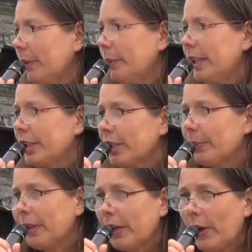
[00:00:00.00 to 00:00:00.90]
which
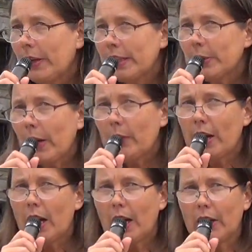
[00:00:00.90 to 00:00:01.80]
we go into
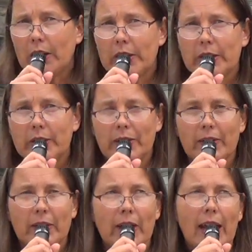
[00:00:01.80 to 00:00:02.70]
our heart
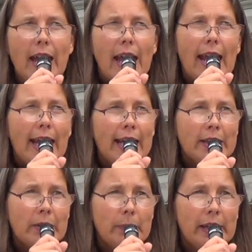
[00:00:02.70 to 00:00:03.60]

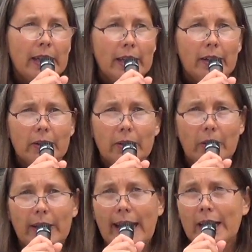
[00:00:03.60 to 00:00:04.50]
and we
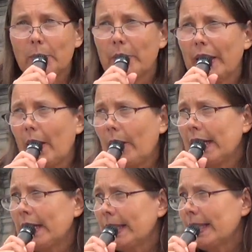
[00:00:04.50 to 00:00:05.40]
connect with our
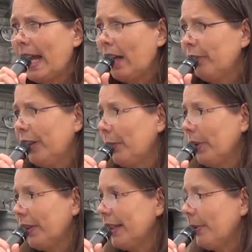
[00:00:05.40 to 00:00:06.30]
inner self and
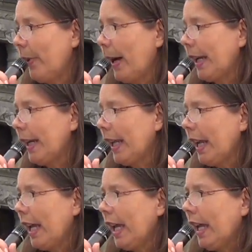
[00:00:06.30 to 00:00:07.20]
with the divine
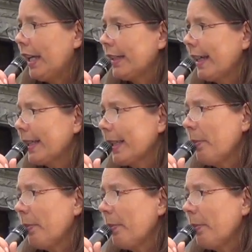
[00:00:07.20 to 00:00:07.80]
and just